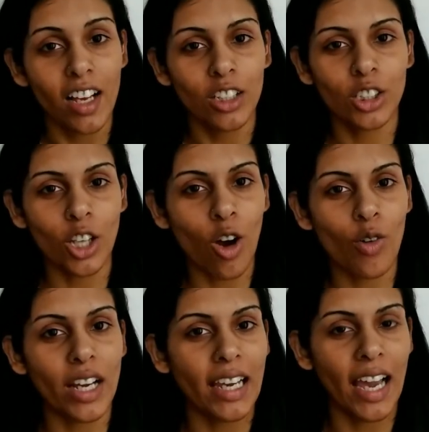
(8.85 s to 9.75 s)

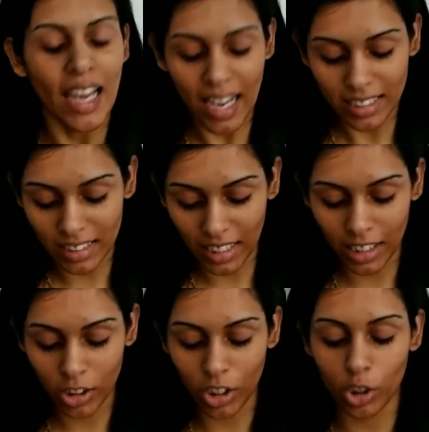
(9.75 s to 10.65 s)
So,
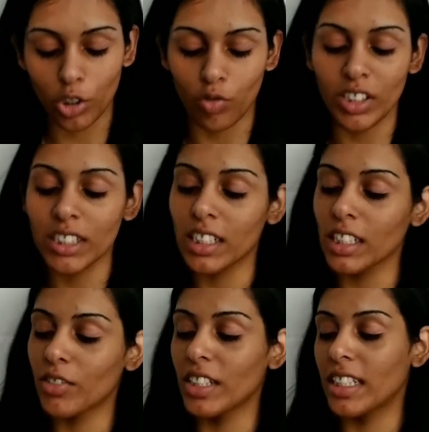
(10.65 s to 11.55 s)
K18 just
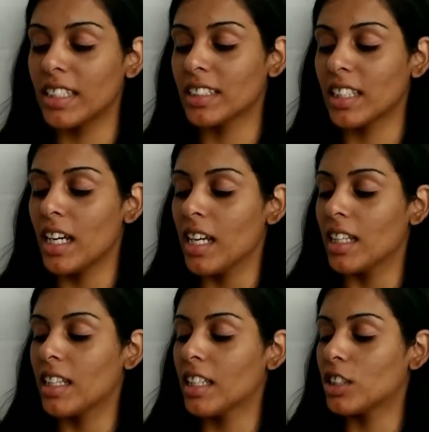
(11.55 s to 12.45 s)
recently released
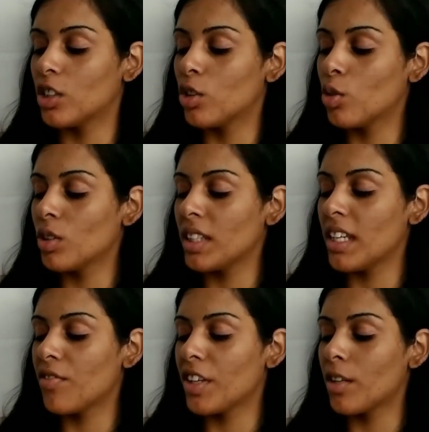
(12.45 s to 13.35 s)
this new
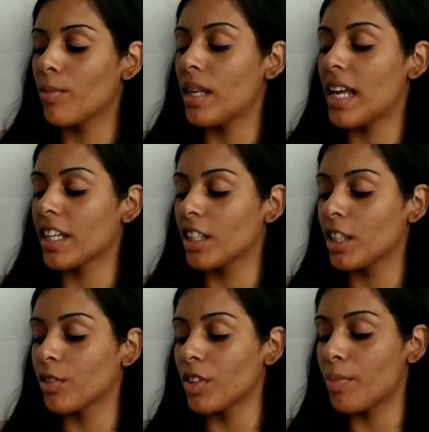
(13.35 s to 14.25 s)
leave in
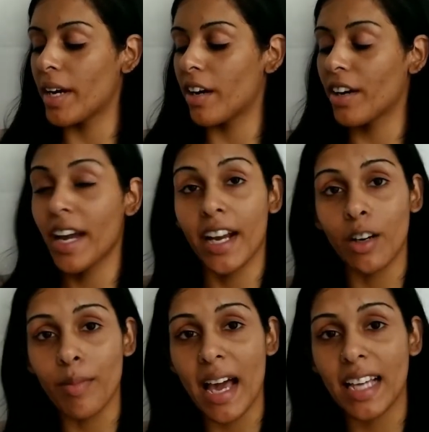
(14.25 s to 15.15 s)
molecular repair hair
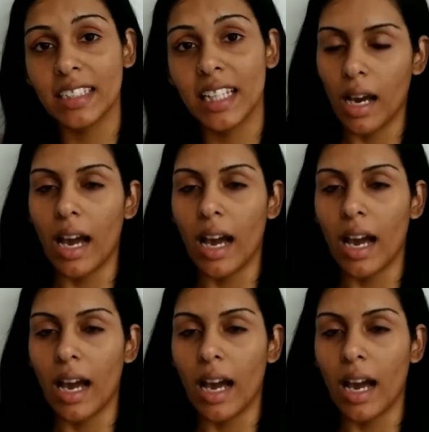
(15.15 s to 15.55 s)
mask,